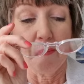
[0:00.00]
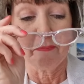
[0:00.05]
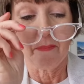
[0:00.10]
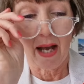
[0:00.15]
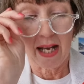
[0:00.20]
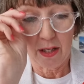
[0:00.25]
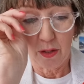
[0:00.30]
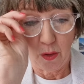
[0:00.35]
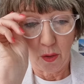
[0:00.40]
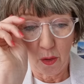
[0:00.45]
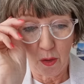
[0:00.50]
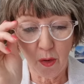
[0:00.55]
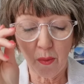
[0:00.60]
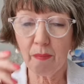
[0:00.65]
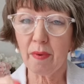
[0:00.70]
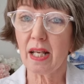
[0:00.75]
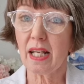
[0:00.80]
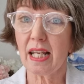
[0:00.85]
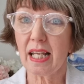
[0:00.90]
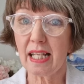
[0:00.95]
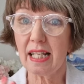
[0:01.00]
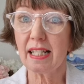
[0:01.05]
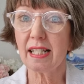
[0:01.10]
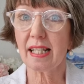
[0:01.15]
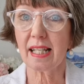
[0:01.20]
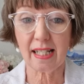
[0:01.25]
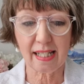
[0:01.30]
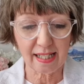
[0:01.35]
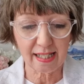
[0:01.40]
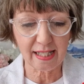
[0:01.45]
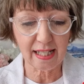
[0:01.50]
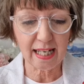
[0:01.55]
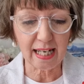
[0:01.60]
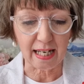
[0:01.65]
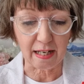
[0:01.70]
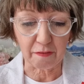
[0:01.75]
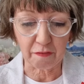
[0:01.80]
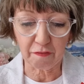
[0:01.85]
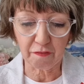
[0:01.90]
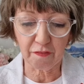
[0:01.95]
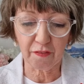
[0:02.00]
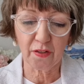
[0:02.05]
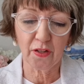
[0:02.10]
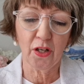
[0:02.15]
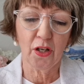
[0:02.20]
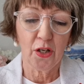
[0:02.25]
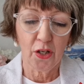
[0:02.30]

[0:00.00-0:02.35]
My home is safe.